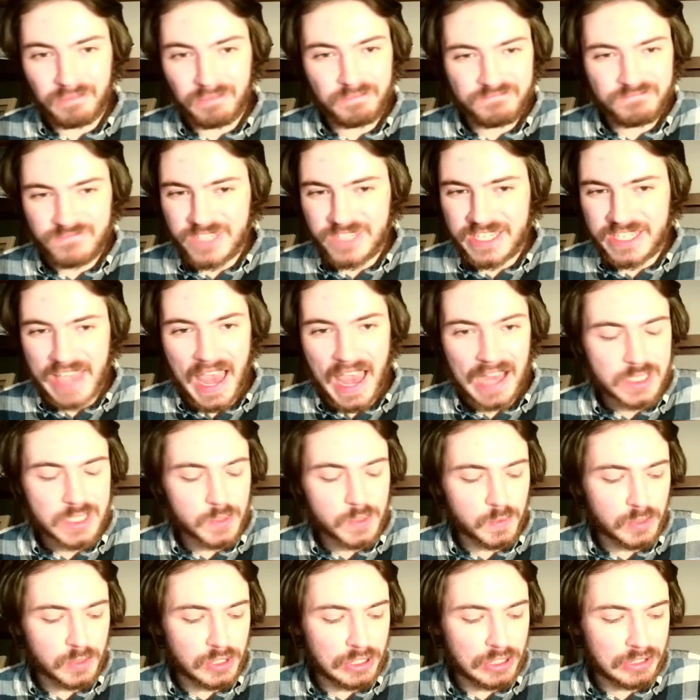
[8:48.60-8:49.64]

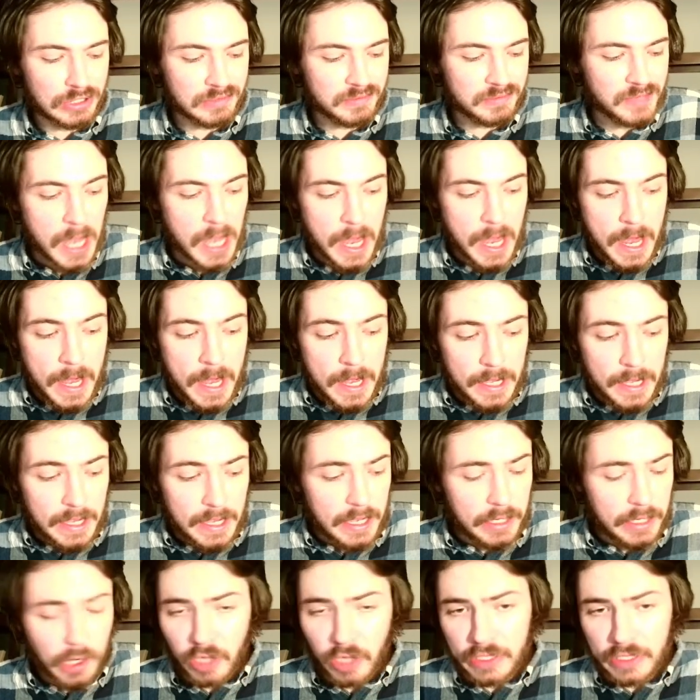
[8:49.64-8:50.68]
Sacks were
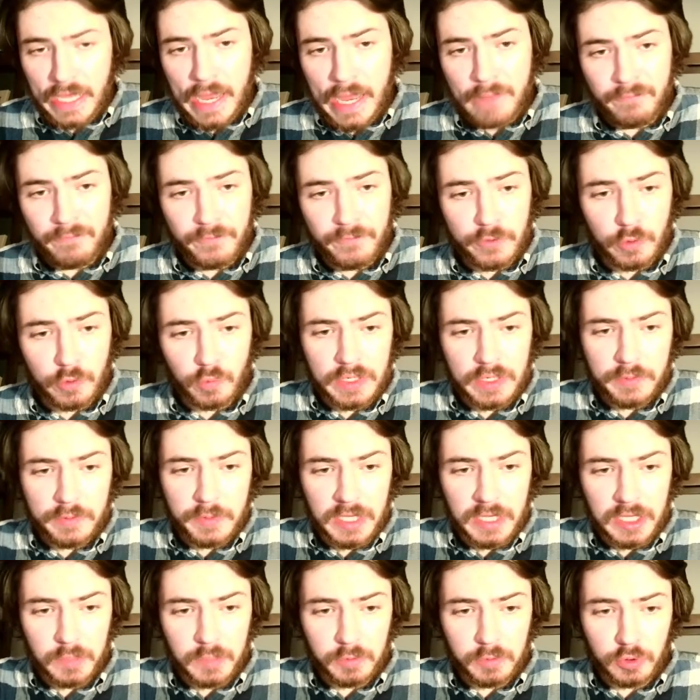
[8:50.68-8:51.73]
in all game for the
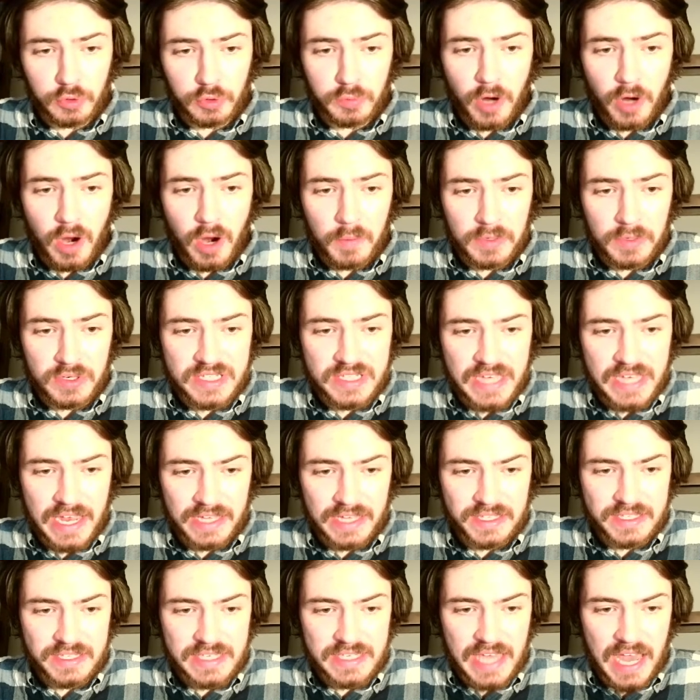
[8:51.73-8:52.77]
Winnipeg Blue Bombers,
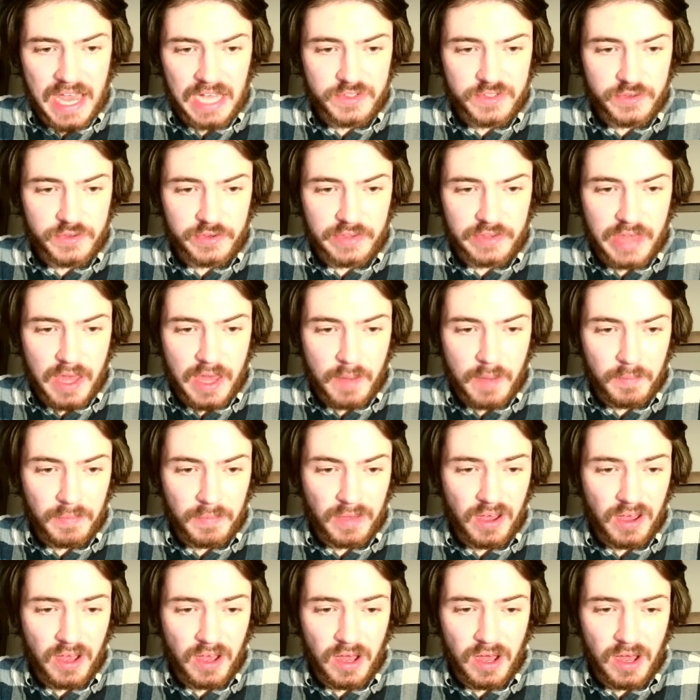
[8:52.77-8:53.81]
10 sacks for them.
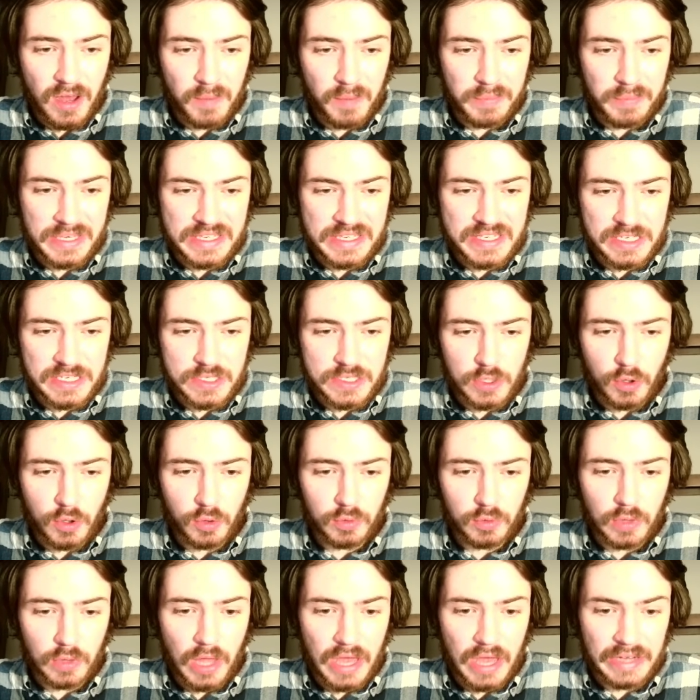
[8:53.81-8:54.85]
BC's
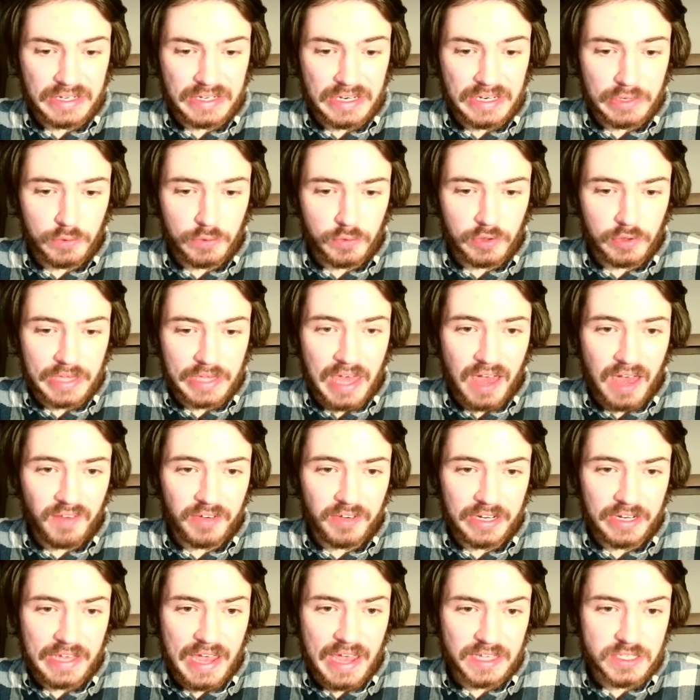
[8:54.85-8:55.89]
O-line didn't really have
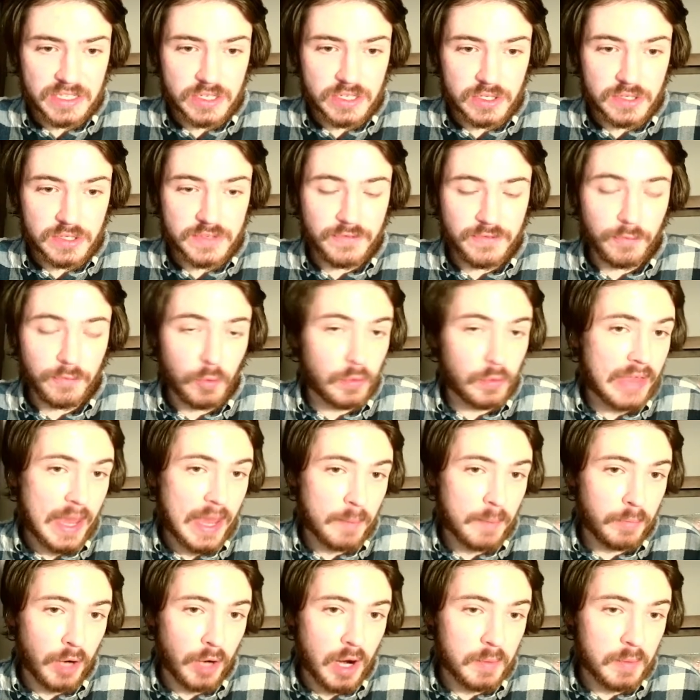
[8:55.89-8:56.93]
any answers for
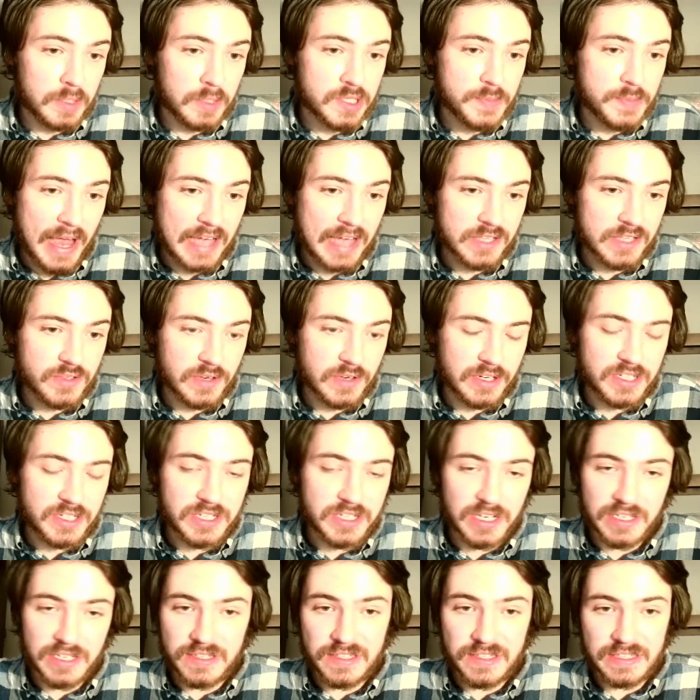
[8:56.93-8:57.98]
that Bombers pass rush
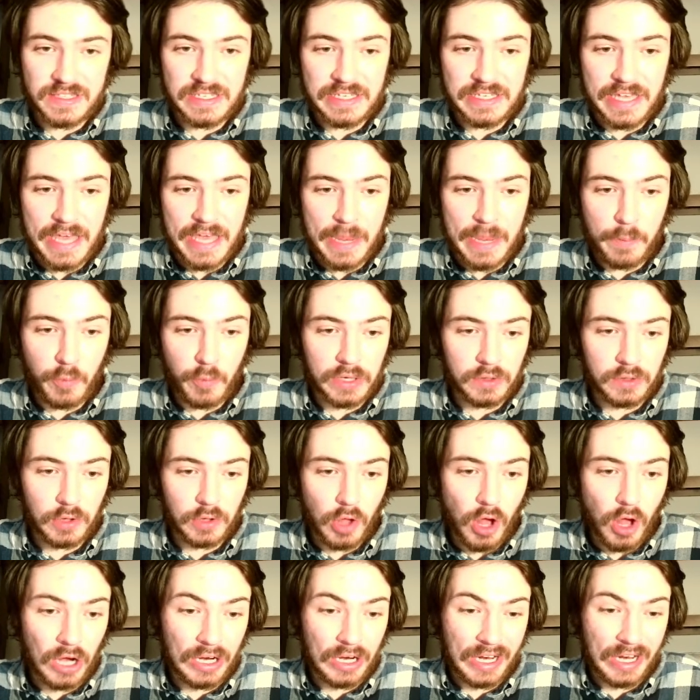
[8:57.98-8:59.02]
as the game went
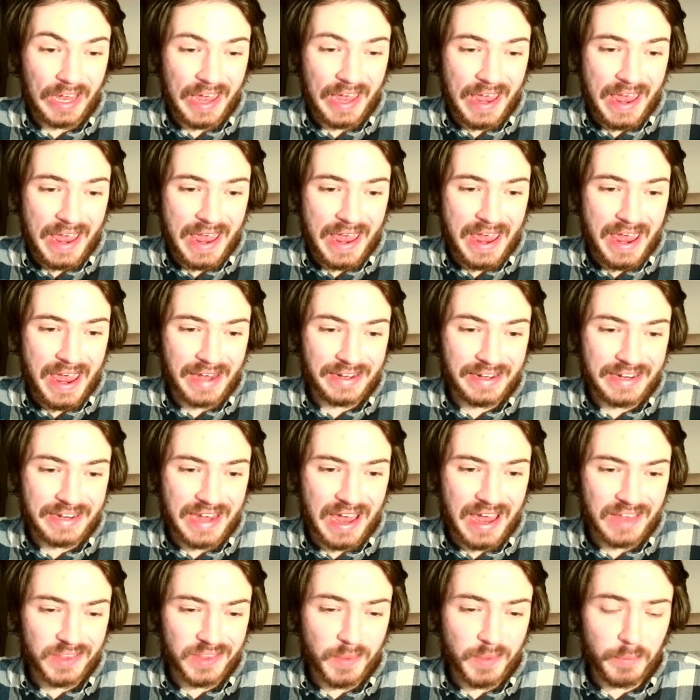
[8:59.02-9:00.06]
along. And
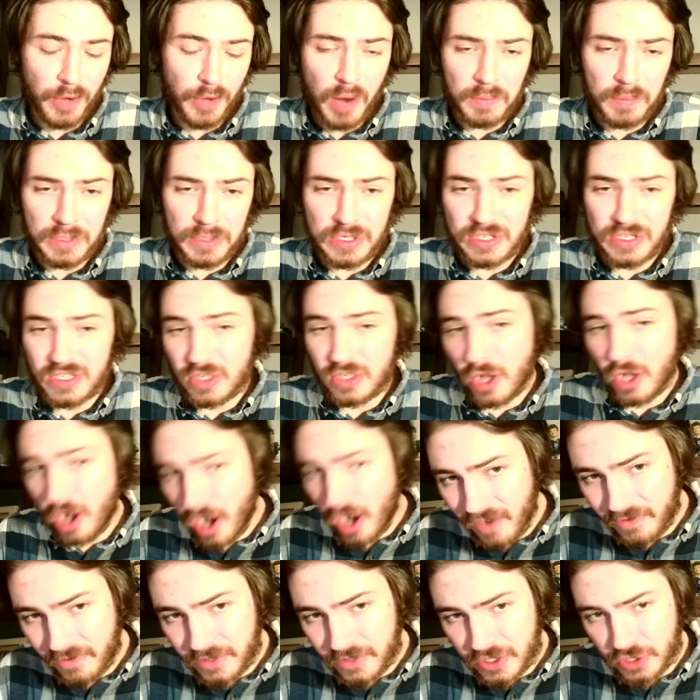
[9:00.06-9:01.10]
yeah, the Bombers
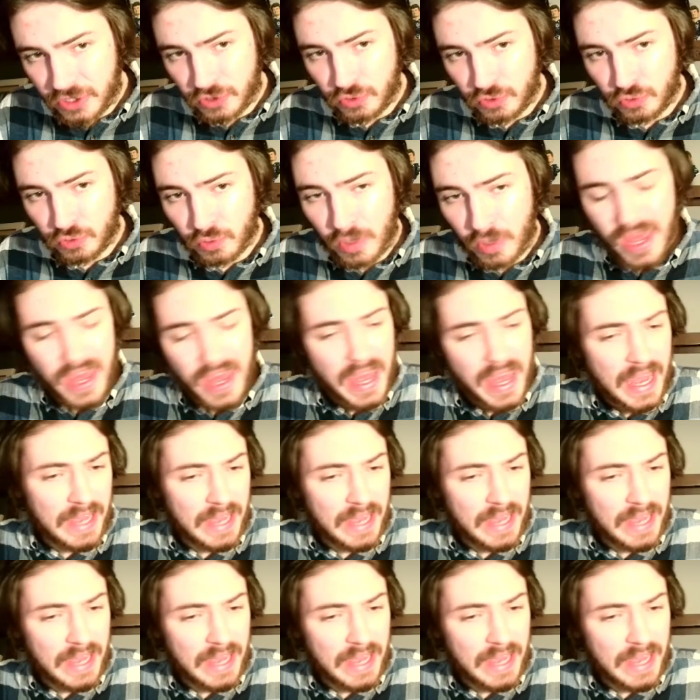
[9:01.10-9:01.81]
off to a